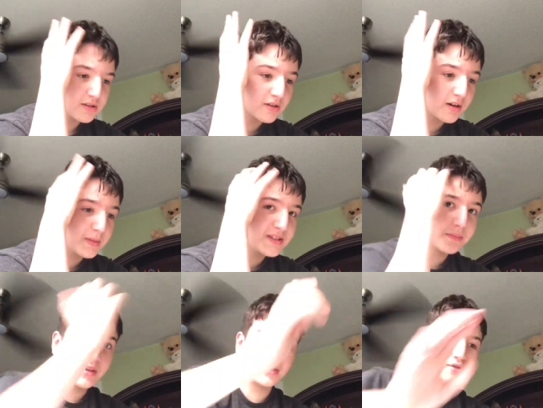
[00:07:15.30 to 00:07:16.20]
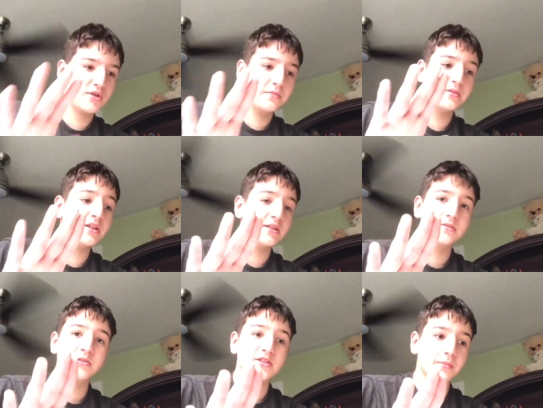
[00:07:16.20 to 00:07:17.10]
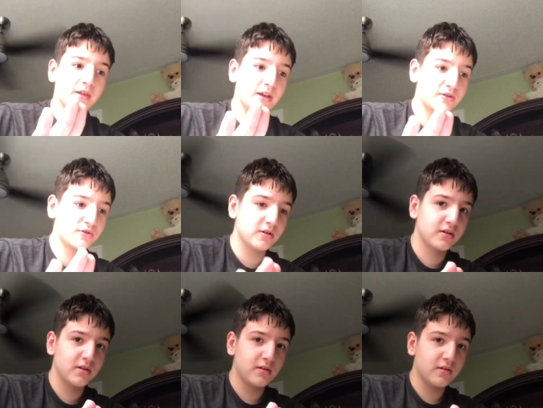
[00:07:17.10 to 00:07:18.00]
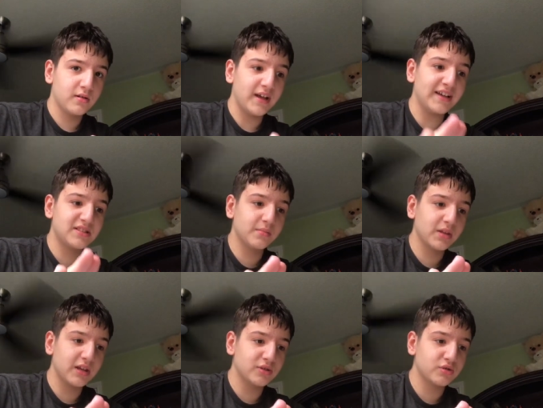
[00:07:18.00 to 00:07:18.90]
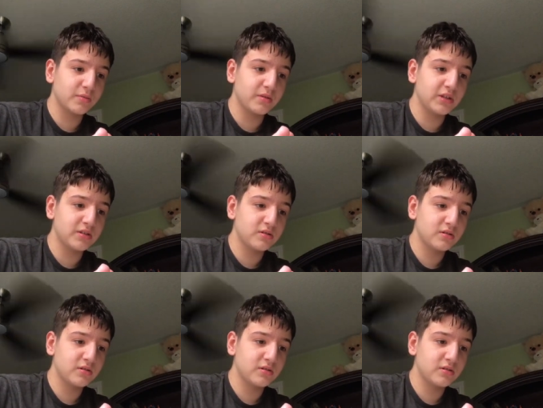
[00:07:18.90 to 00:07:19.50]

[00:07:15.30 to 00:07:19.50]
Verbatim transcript: You're gonna be something extra. Please be something extra. Add something extra, please.